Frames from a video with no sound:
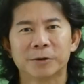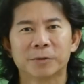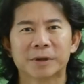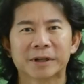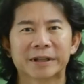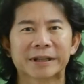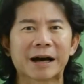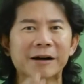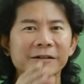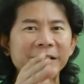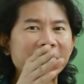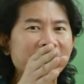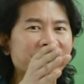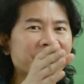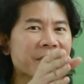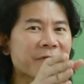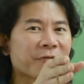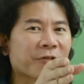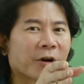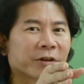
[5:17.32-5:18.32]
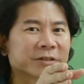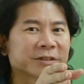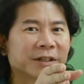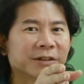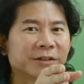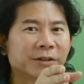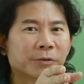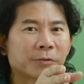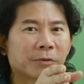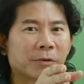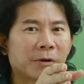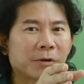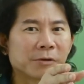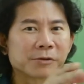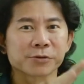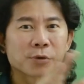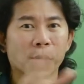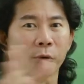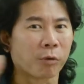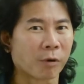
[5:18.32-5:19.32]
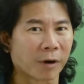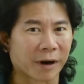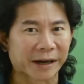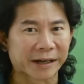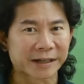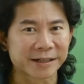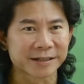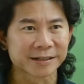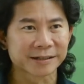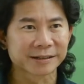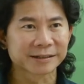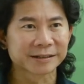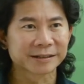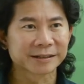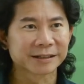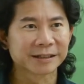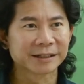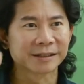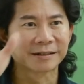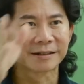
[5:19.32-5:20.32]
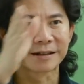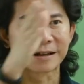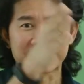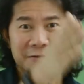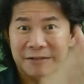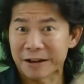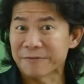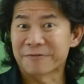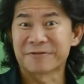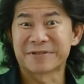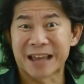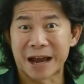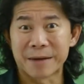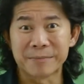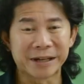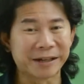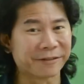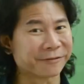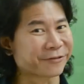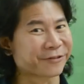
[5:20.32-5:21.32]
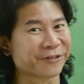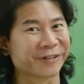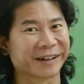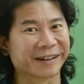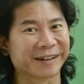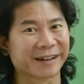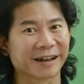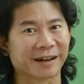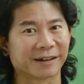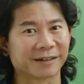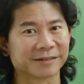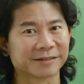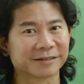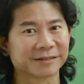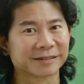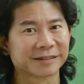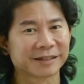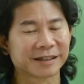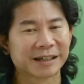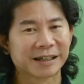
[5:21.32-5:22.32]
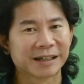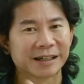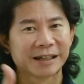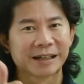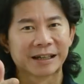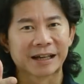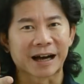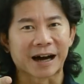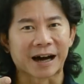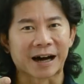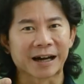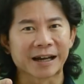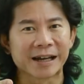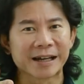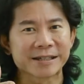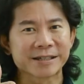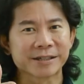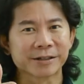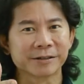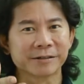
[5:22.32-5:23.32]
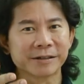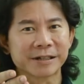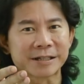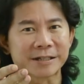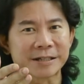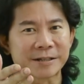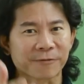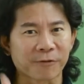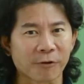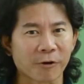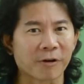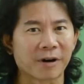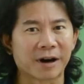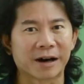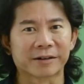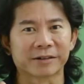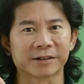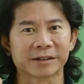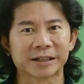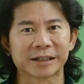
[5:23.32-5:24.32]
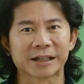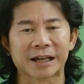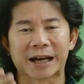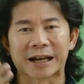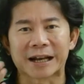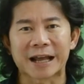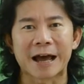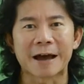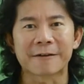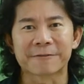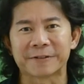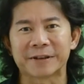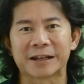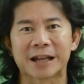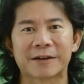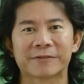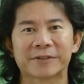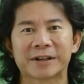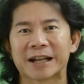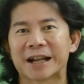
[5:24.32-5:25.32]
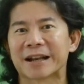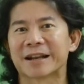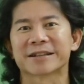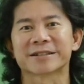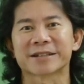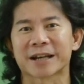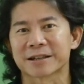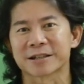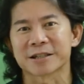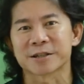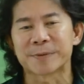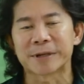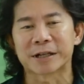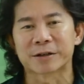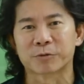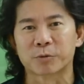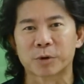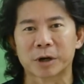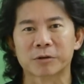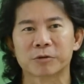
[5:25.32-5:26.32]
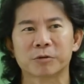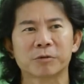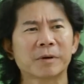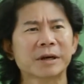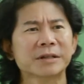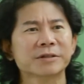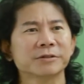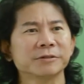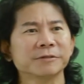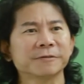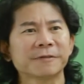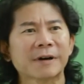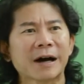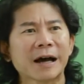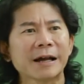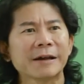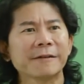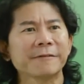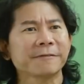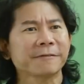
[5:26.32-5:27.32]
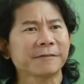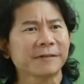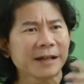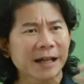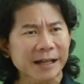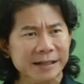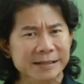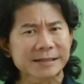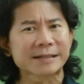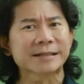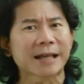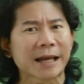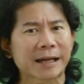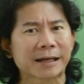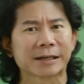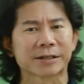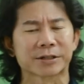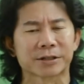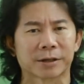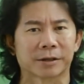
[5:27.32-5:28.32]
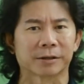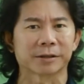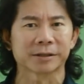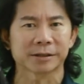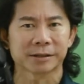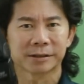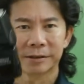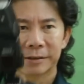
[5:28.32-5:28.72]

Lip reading: Well, now that we have gotten the walls white, we have Demi in front now. ISO is 400 at f11 at a shutter speed of 10125. Let's take a shot.